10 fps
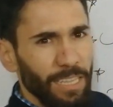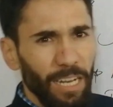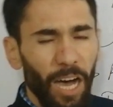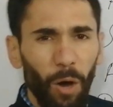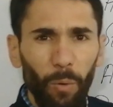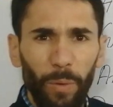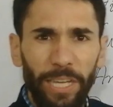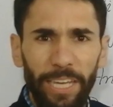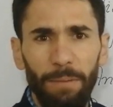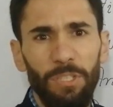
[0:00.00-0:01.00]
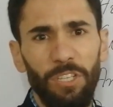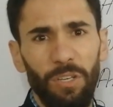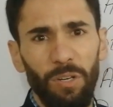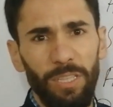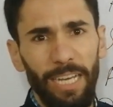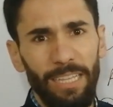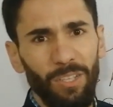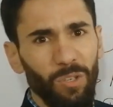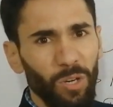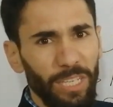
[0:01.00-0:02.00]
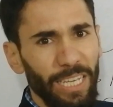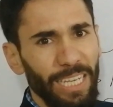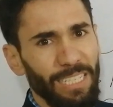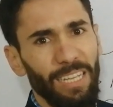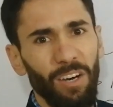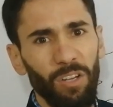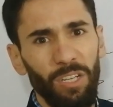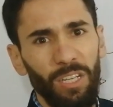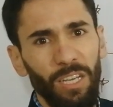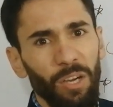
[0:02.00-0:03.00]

Then how we come to know that cooking is a noun?